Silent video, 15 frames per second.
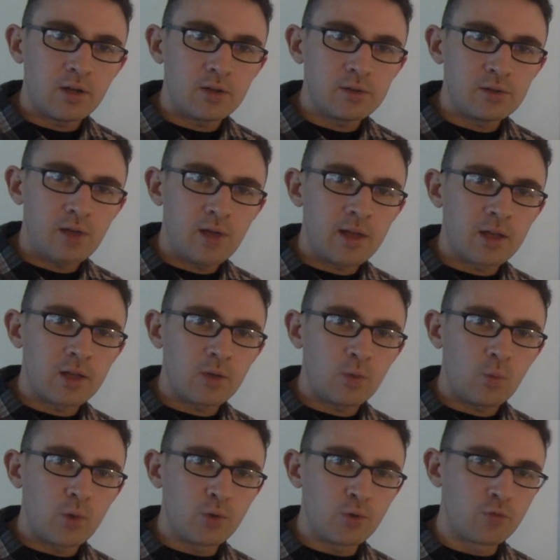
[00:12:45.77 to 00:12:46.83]
like,
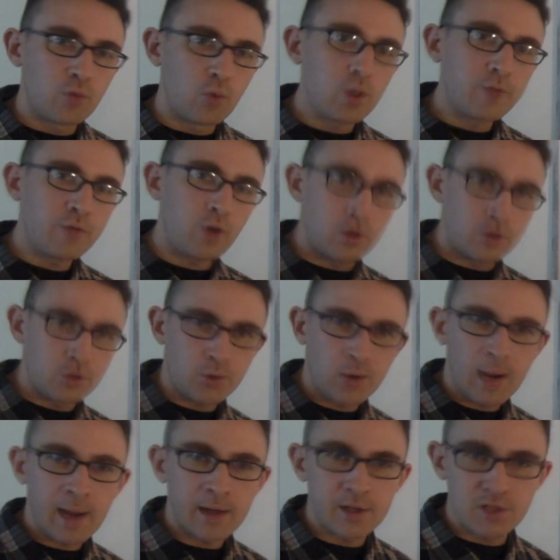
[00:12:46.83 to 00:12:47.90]
when you're enrolling for
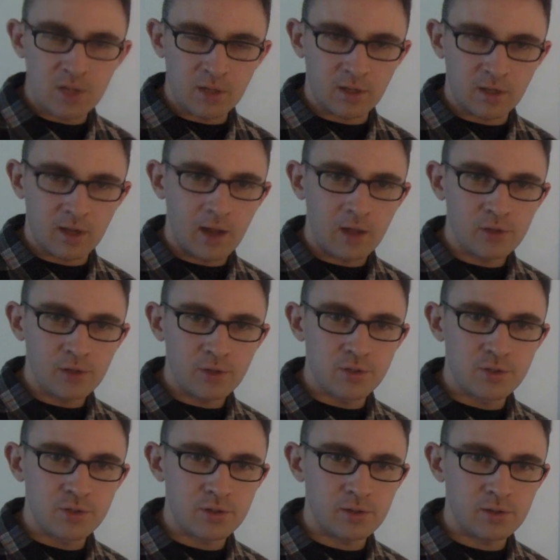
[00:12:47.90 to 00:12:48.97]
undergrad, it's like the
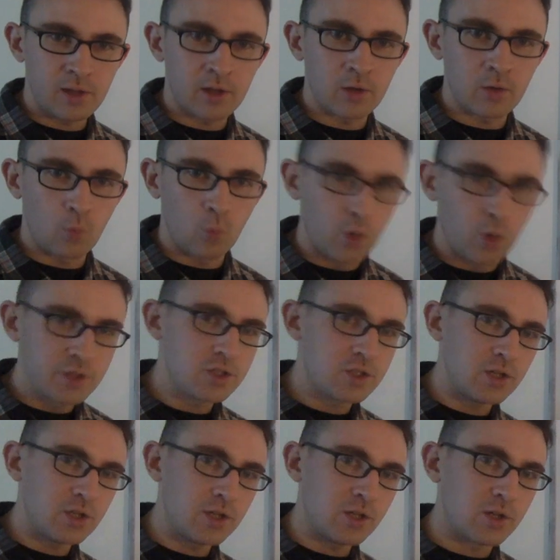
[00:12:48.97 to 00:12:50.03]
college like wants
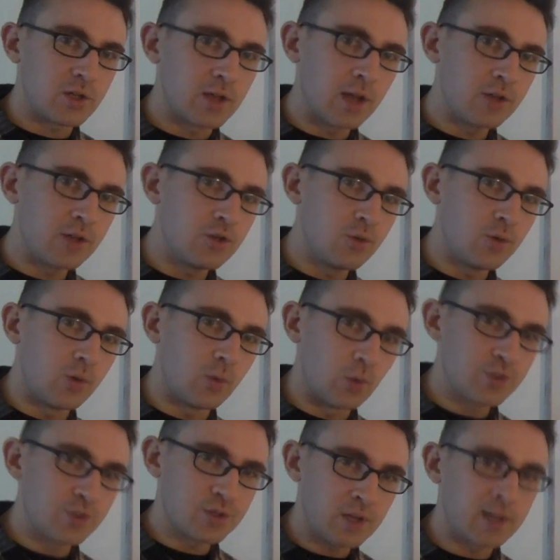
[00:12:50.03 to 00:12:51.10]
to get you and
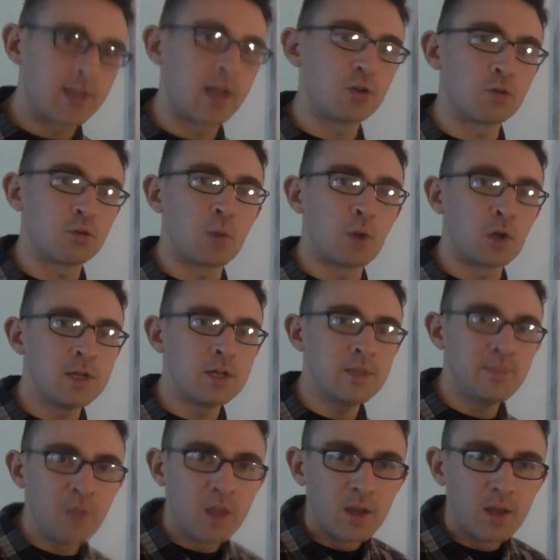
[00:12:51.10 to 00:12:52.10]
wants to like get your money.